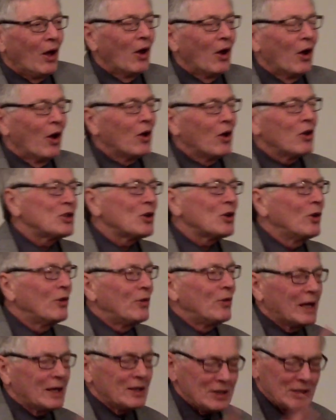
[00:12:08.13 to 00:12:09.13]
Also in
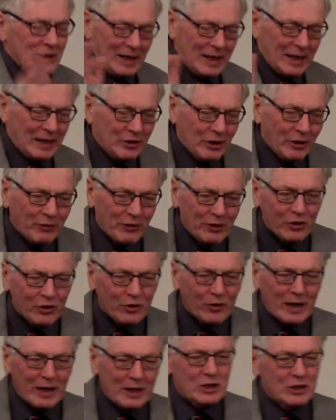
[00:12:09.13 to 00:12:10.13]
this, a different
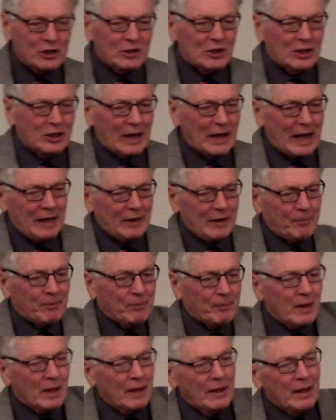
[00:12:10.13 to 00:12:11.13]
direction tonight.
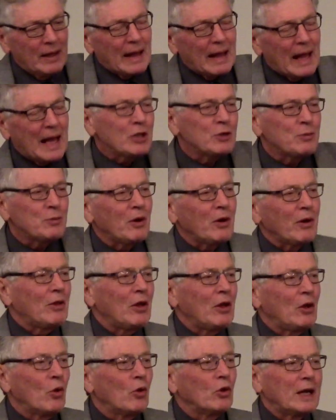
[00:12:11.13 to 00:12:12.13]
Last book of the
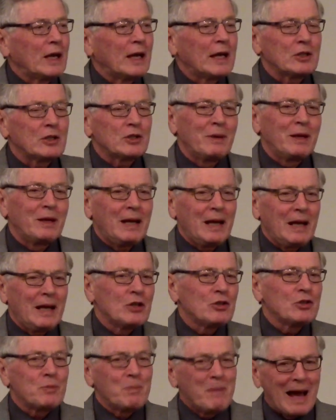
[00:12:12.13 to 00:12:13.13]
Old Testament
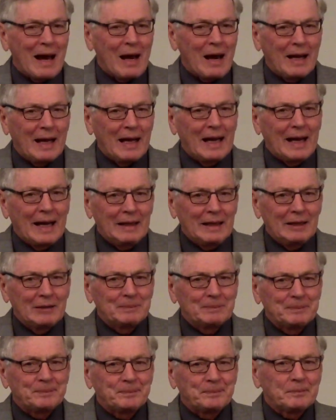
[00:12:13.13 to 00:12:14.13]
is Malachi.
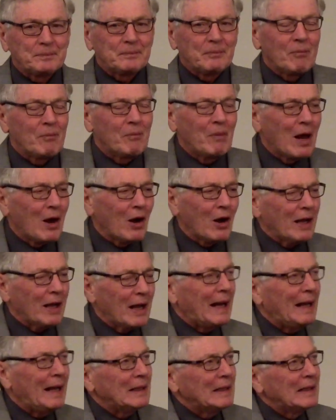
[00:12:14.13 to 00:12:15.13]

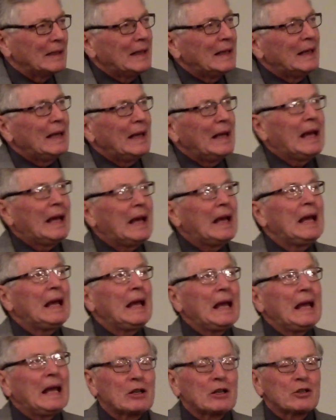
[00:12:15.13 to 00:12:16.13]
Malachi, he
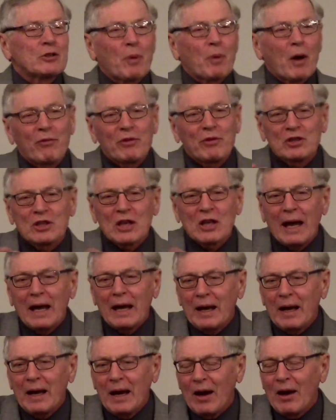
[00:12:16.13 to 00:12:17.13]
is
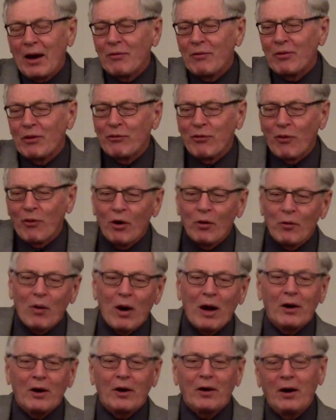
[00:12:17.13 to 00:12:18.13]
prophesying of the
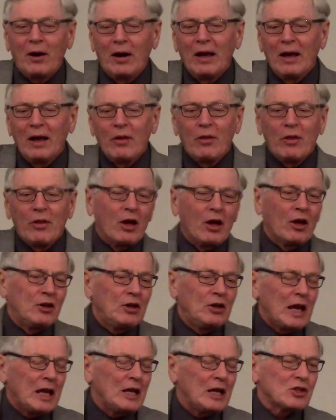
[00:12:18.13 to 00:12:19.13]
forerunner, the
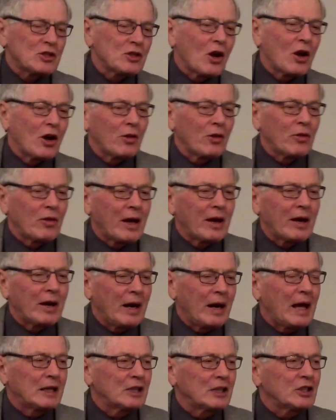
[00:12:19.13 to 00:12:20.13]
day star that
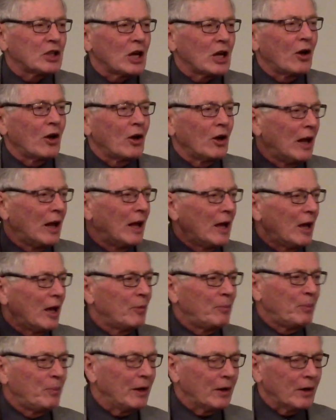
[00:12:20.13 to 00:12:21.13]
shall
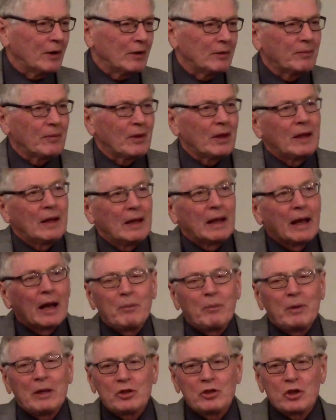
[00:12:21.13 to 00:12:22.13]
appear. That'll
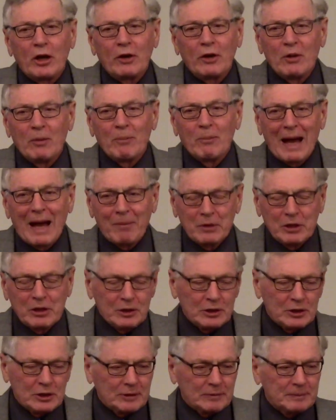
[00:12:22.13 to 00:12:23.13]
be John the
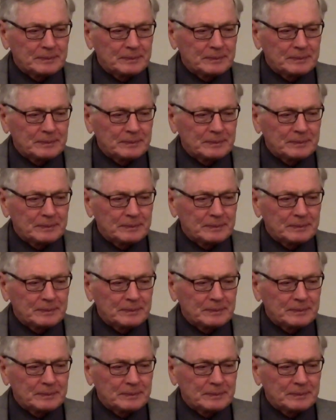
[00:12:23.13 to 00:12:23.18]
Baptist.